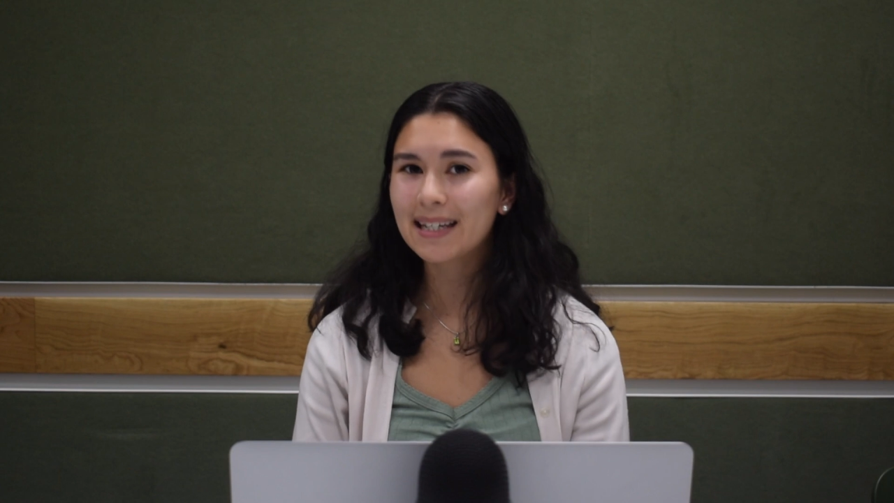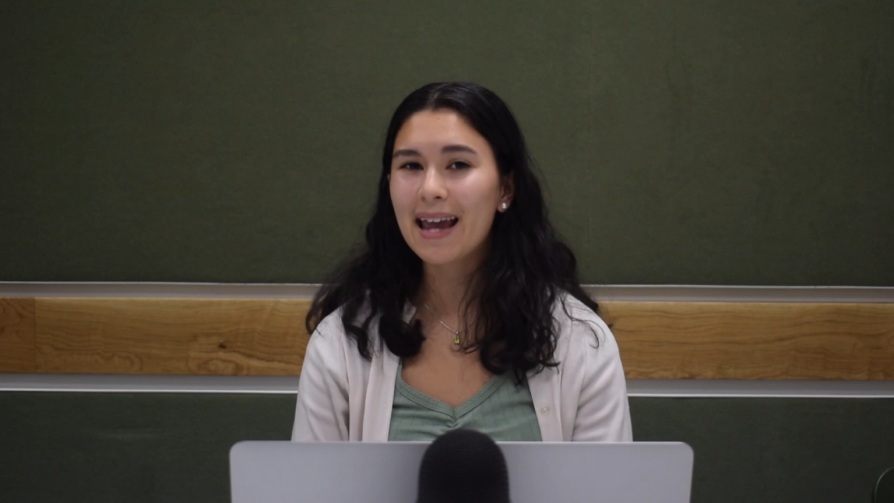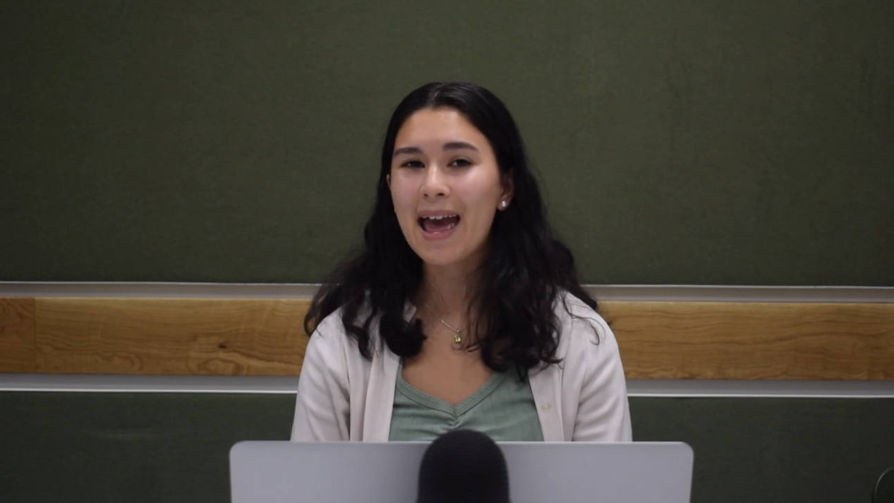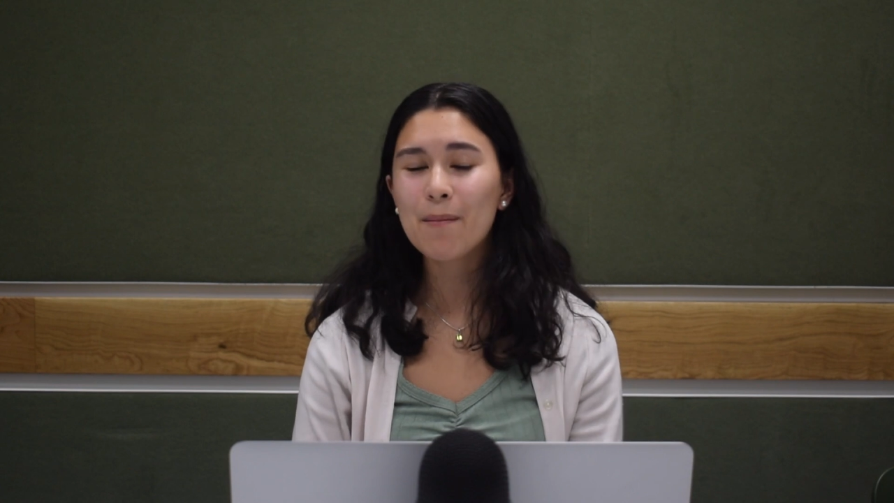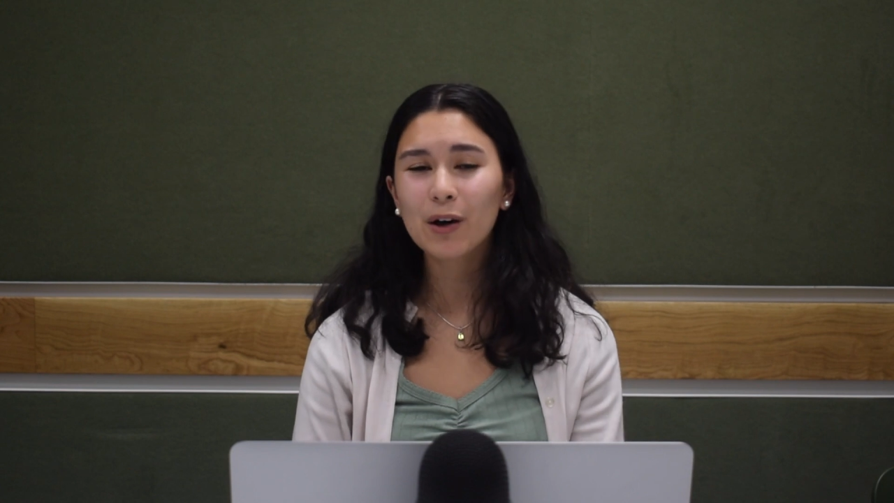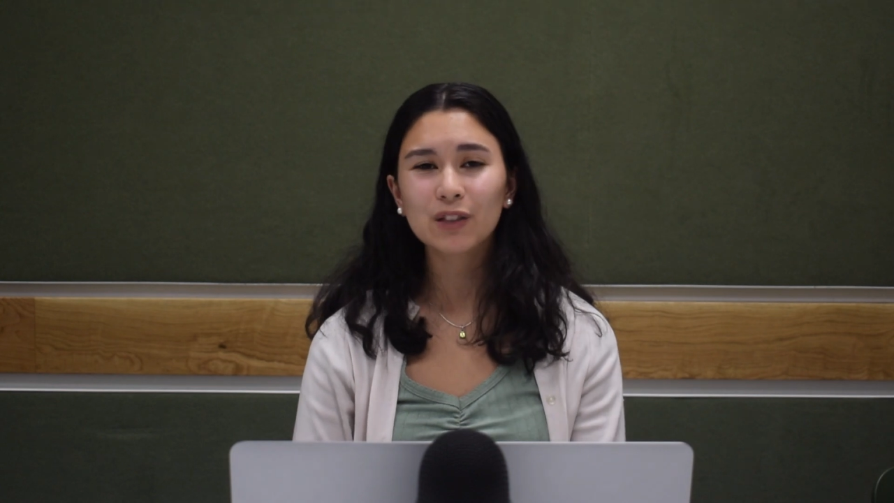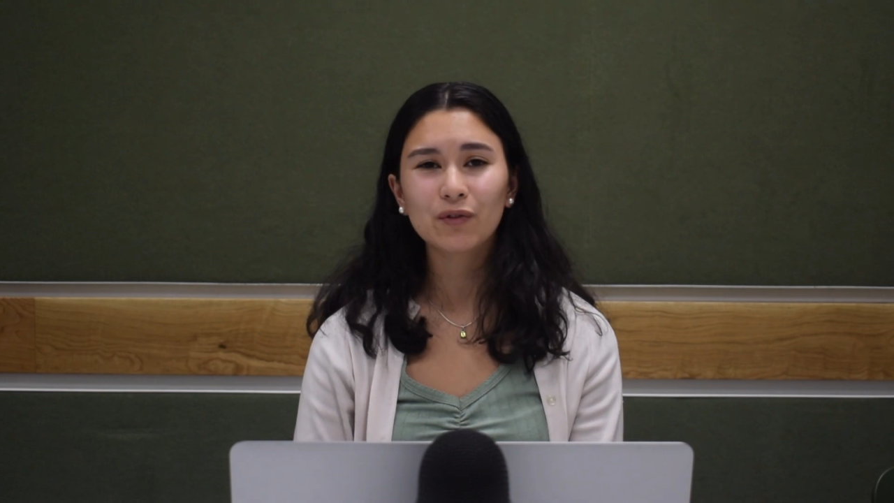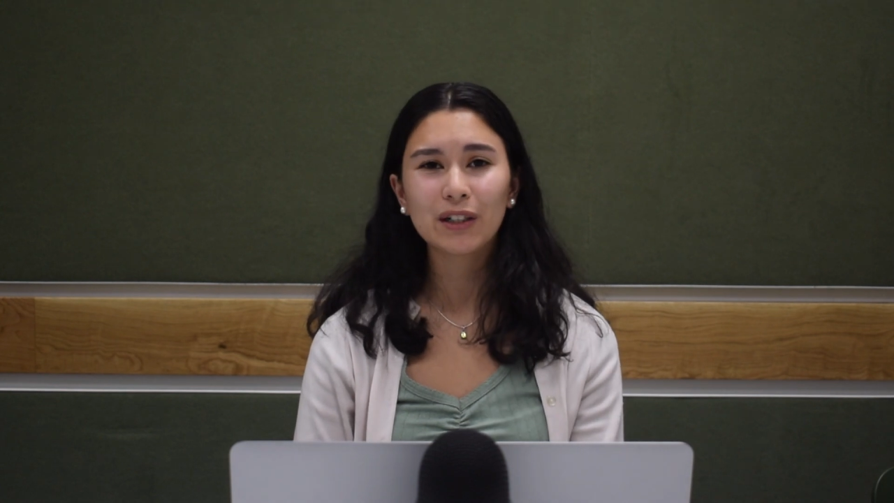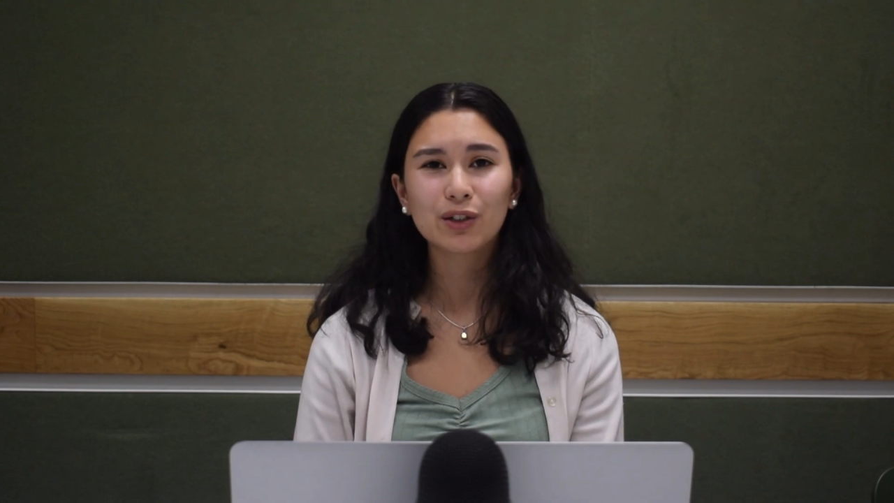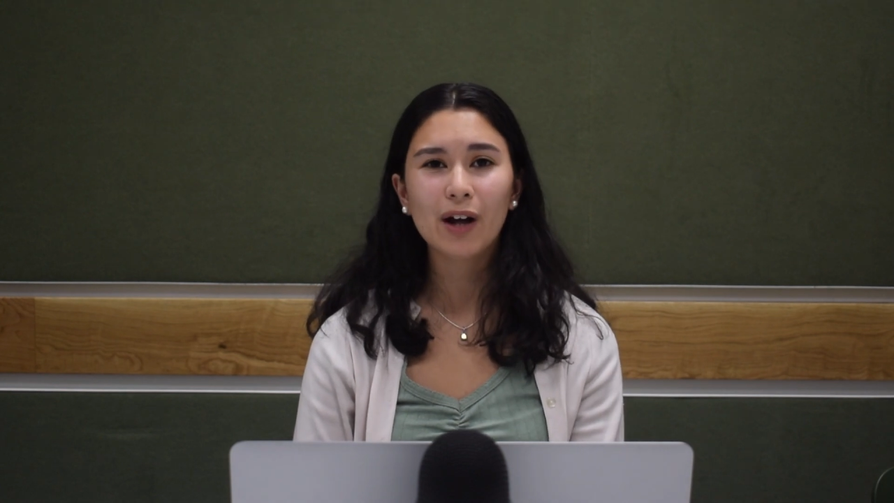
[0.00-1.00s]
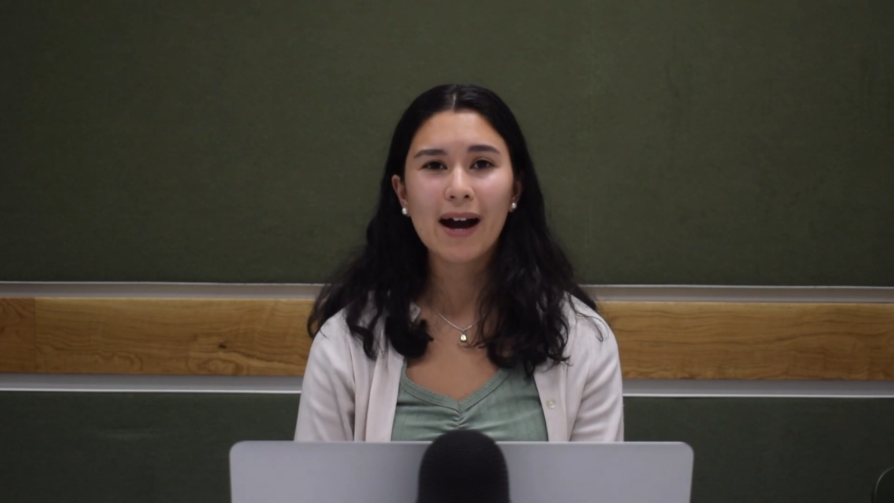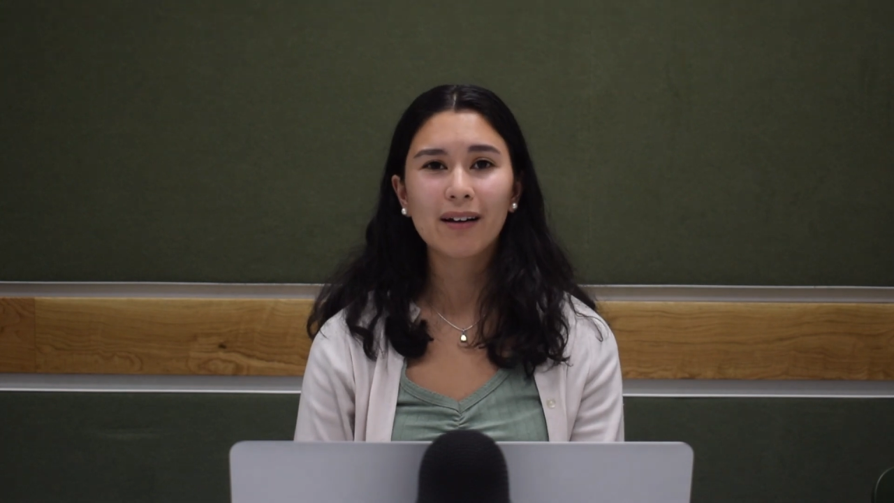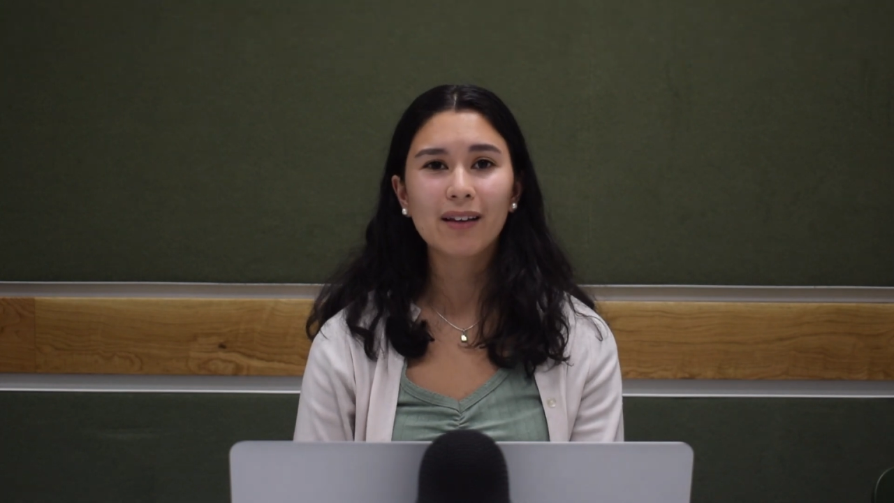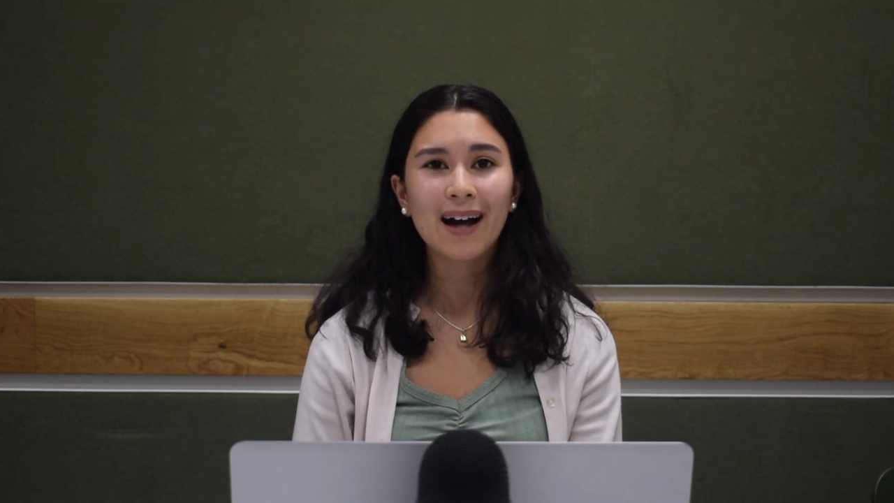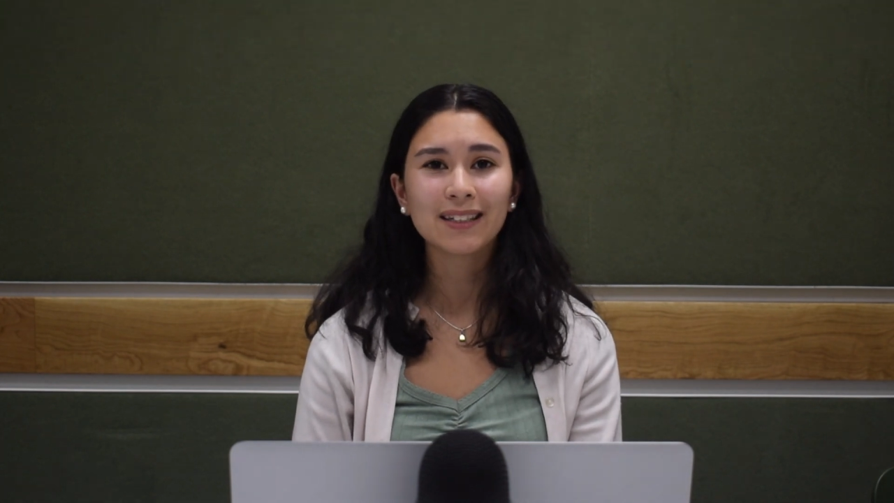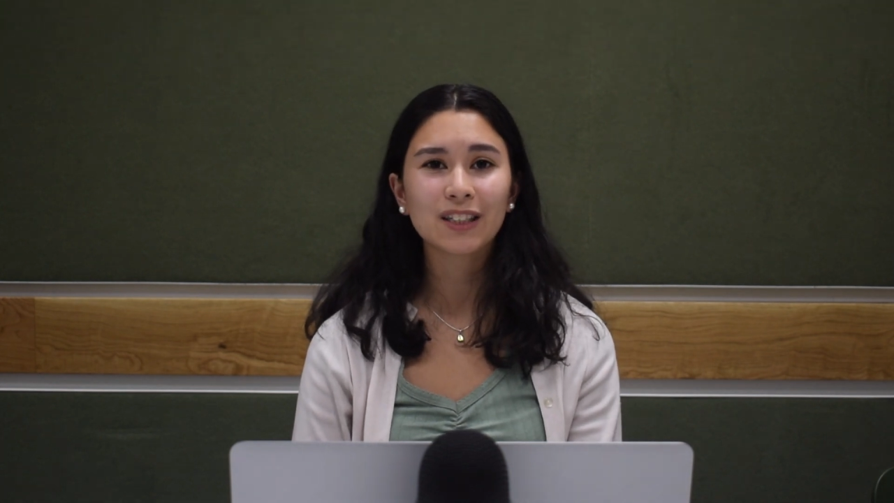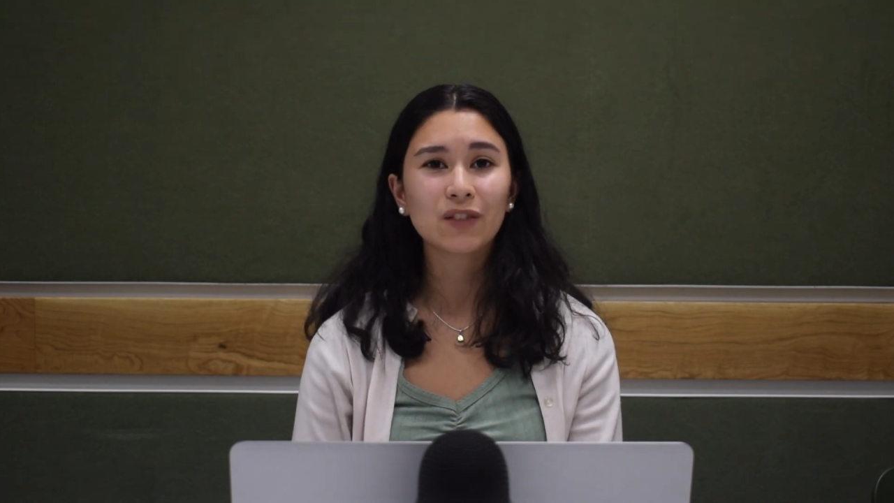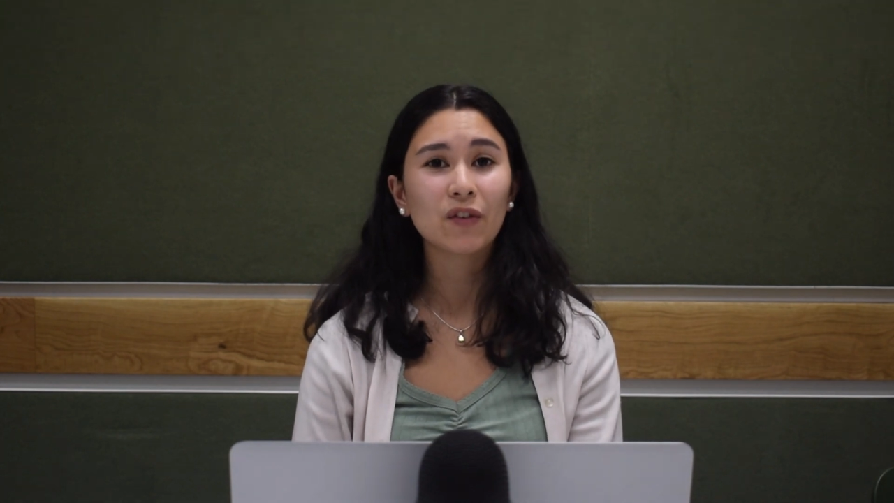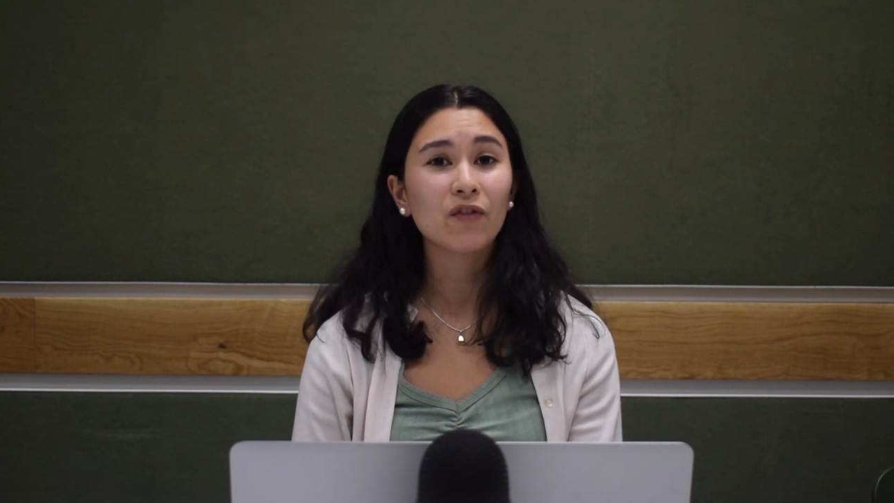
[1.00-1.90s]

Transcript: the AMBOSS free trial lasts for